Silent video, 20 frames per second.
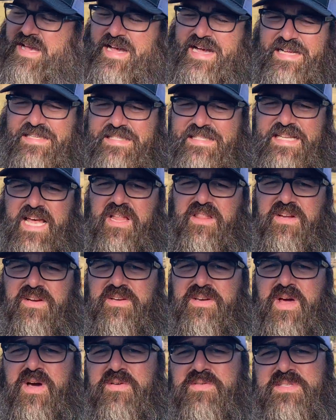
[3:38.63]
A seller
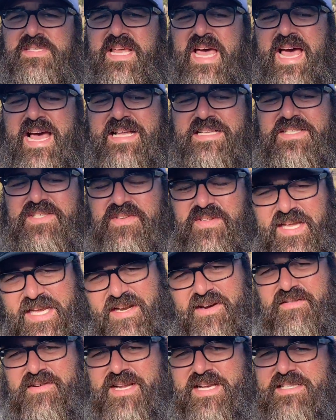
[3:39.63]
knows that, so they
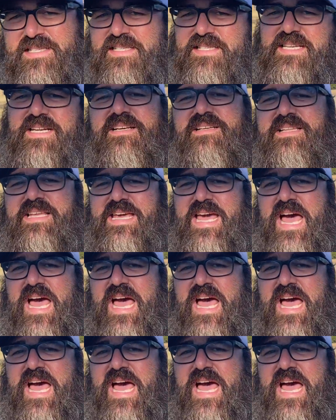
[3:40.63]
don't necessarily